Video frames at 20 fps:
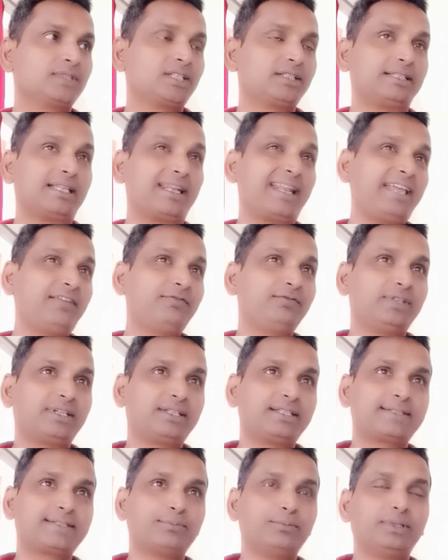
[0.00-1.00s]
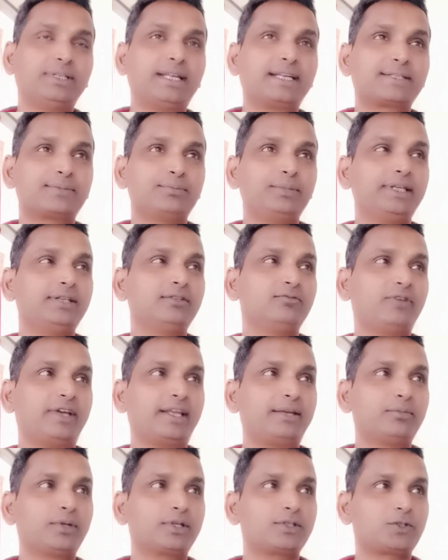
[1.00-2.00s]
the life that's been
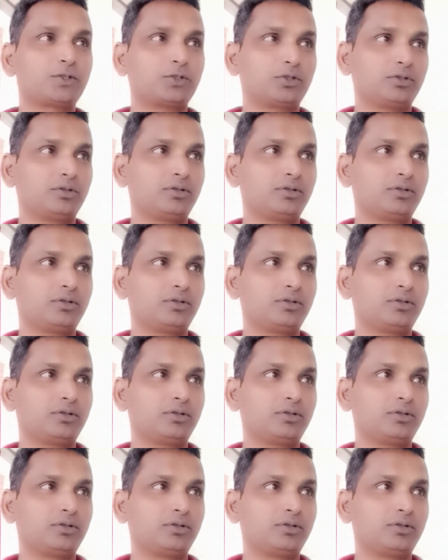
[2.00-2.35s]
very much,